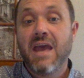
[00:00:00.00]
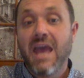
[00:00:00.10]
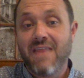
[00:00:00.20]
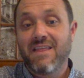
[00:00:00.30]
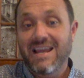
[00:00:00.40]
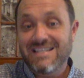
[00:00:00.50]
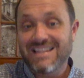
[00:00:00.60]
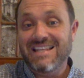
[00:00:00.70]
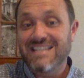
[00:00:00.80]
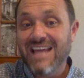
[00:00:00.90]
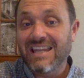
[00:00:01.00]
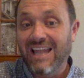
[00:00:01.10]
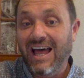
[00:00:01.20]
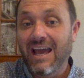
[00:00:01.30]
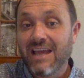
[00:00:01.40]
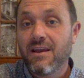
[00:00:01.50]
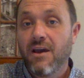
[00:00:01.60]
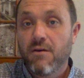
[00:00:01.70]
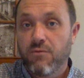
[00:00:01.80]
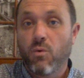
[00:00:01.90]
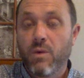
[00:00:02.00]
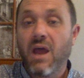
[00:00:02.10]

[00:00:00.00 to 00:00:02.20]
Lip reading: and then I set the deadline for when I